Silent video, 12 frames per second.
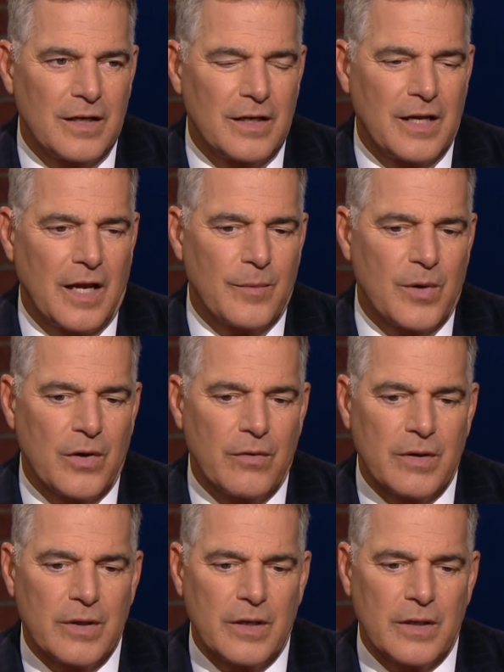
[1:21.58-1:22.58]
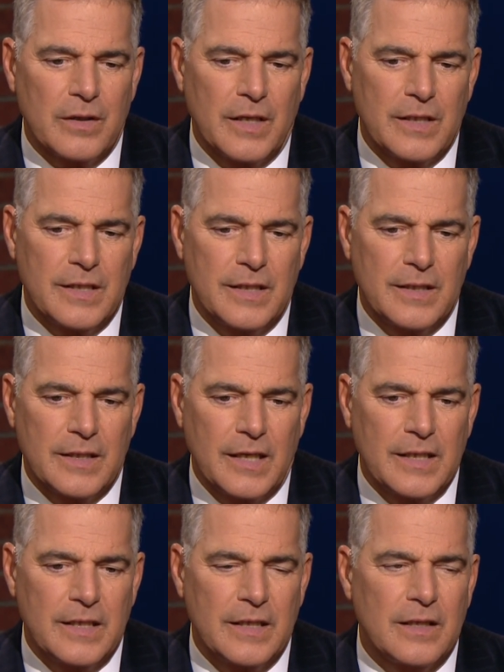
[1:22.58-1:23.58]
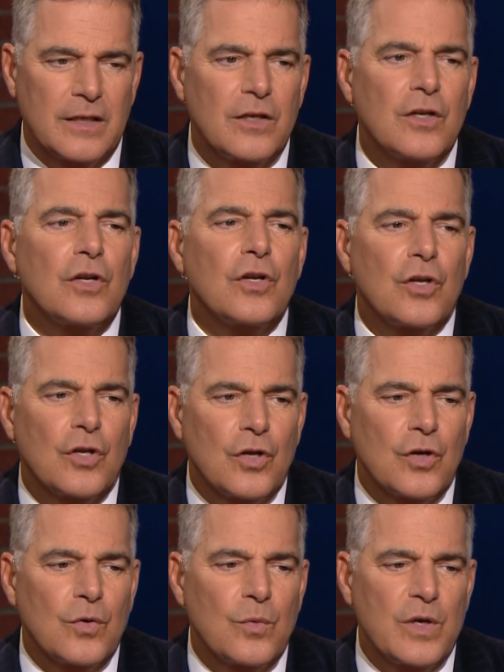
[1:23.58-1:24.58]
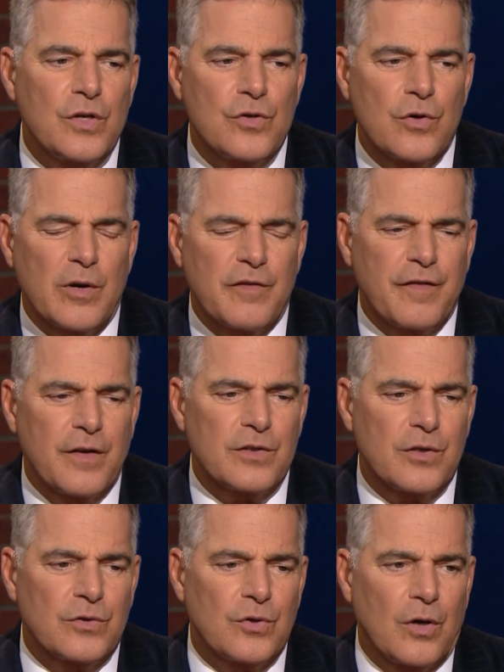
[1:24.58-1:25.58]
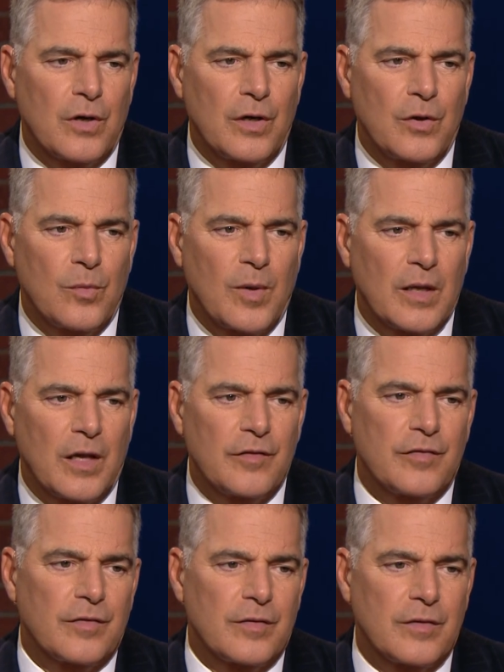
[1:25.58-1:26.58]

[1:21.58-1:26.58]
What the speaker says: And he came here in 1919. When did your grandfather start talking to you about life?